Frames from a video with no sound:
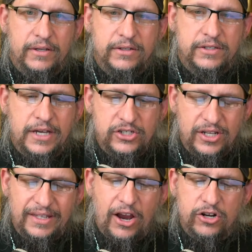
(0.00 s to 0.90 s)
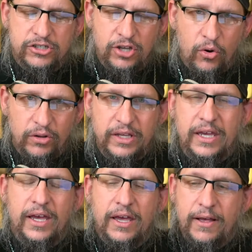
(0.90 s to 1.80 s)
such that they are
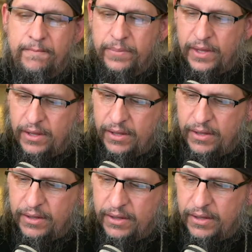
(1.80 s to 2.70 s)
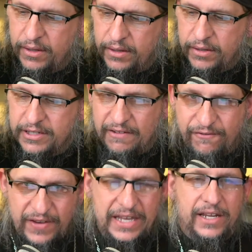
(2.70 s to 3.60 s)
totally
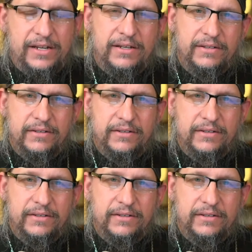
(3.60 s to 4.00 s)
defeated